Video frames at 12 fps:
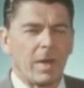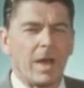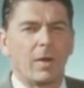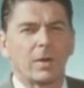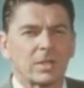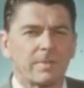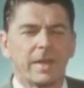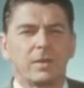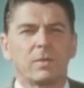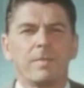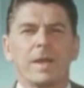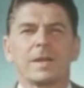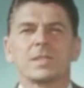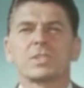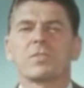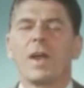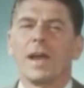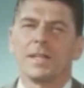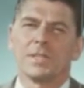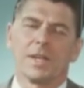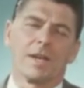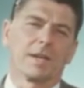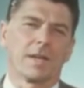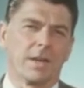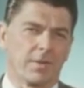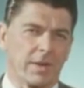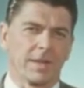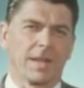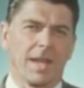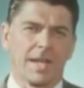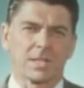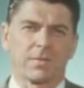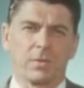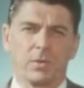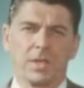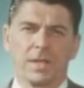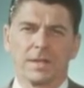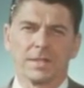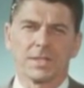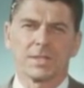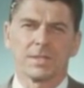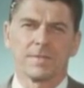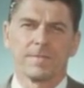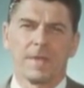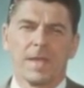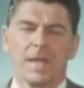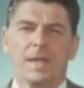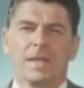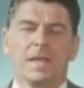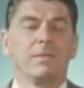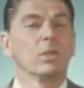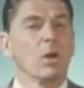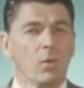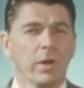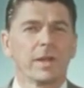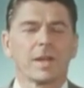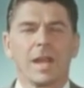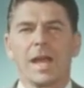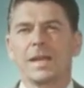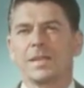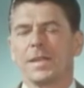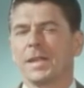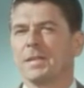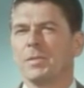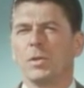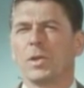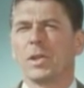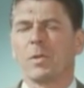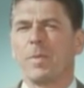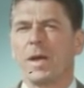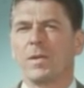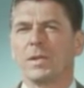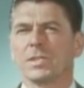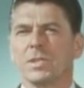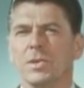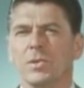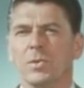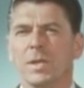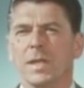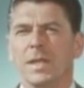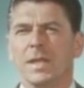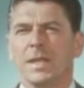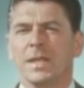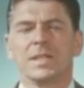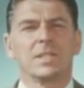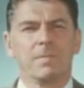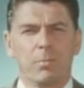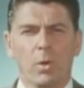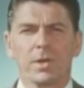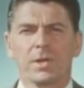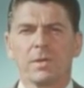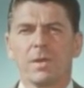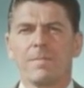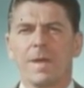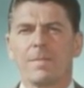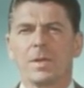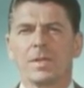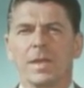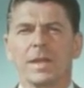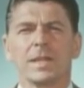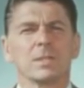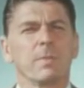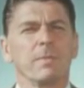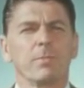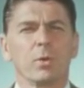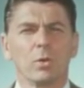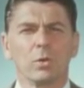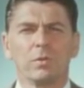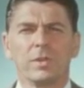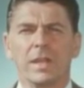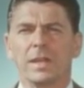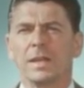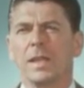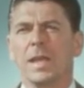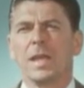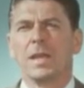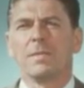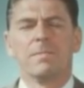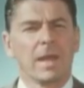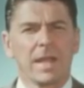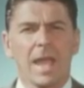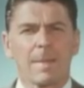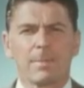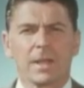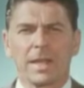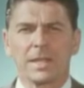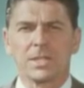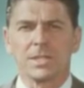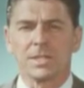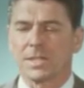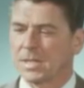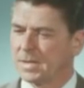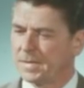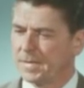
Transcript: power has made tremendous strides in our country in the last few years. Even though we're inclined to think of nuclear power as new, it's important to remember that it has been proved in many applications.